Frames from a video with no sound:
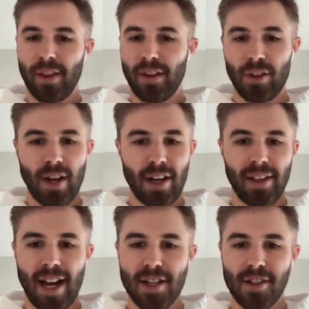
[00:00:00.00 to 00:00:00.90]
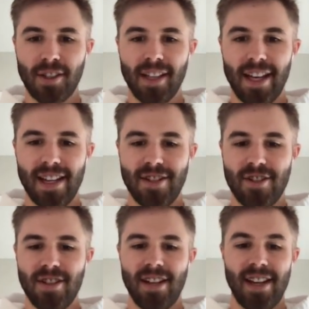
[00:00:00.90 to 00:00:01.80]
with the chronological
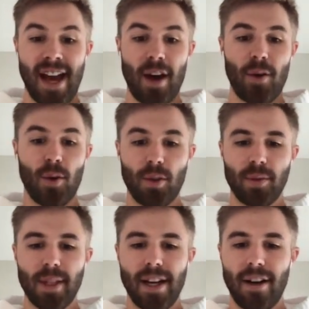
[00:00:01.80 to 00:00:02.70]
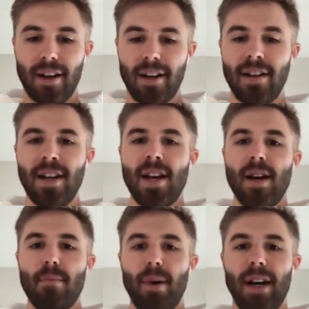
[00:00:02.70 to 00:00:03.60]
age and how old we are,
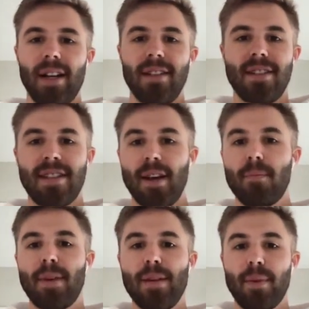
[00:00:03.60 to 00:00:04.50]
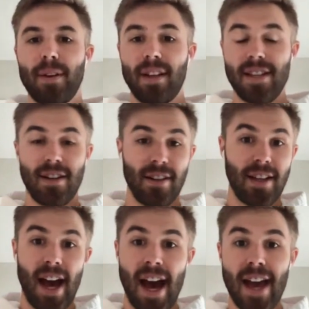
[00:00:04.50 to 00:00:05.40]
but some people,
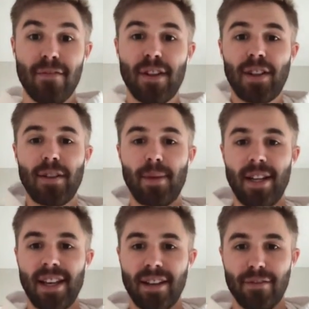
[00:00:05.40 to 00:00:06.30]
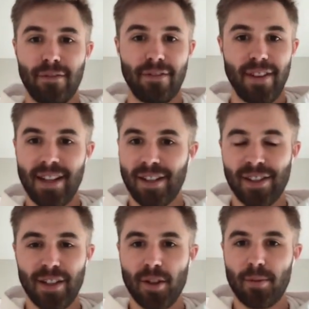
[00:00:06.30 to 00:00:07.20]
I have the liberty of, in a
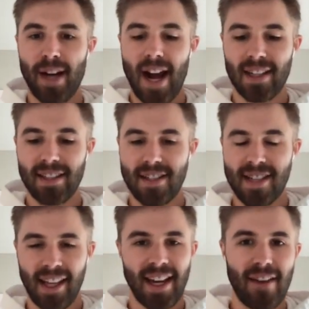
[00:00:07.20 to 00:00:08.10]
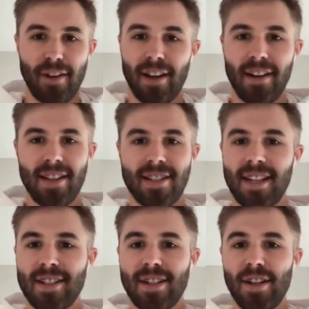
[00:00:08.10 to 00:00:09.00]
clinical practice, I can have a
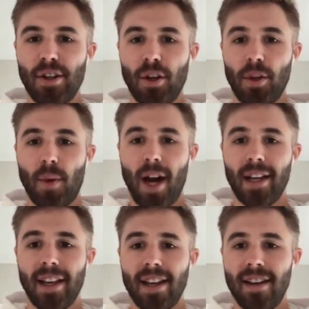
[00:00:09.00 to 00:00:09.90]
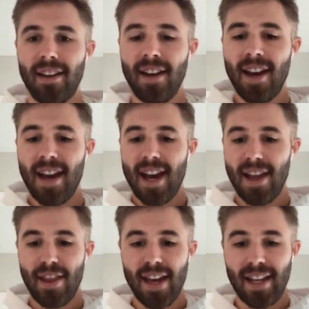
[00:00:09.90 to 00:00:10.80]
60-year-old walk in
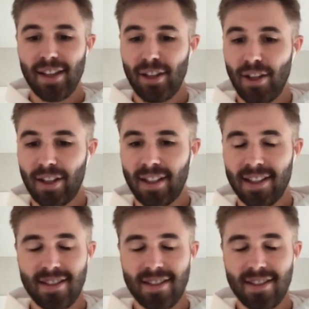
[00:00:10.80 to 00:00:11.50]
and they can look